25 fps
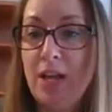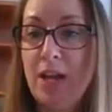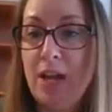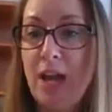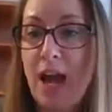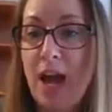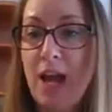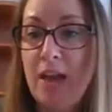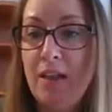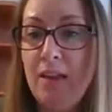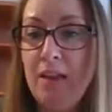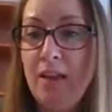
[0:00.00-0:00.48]

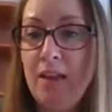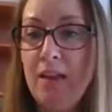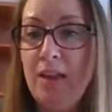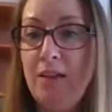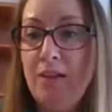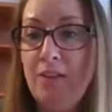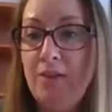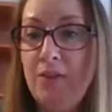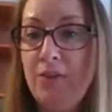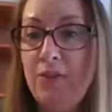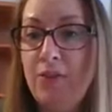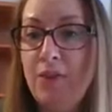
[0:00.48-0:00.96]
Hi, Linda
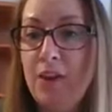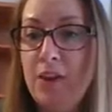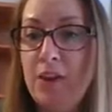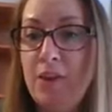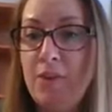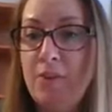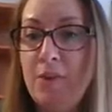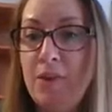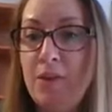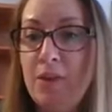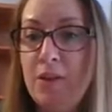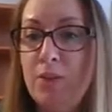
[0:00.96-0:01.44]

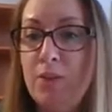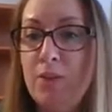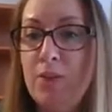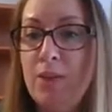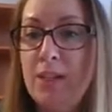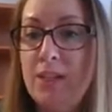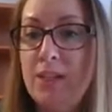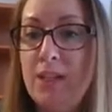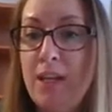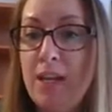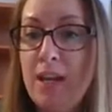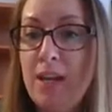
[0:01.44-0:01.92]
from
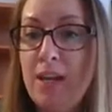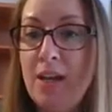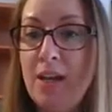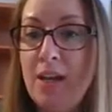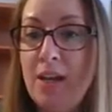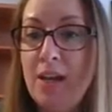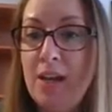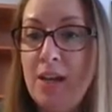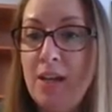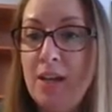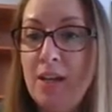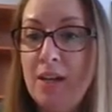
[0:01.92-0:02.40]

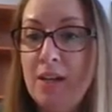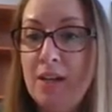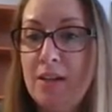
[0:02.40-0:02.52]
Louisiana.